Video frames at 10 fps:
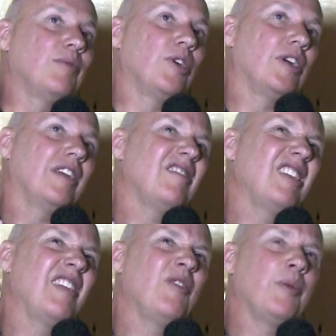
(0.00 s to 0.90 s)
where
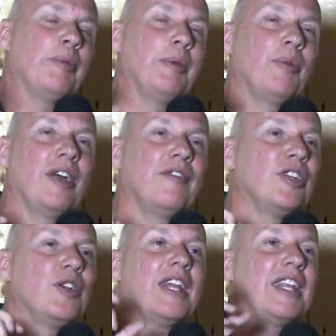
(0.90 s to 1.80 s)
even when people have
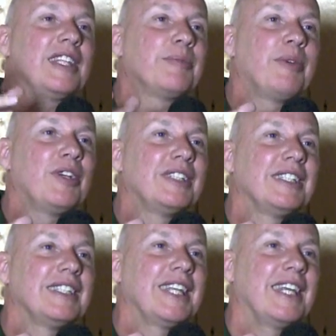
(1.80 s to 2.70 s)
near-death
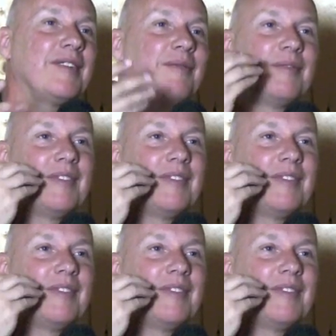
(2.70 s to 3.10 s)
experiences and they,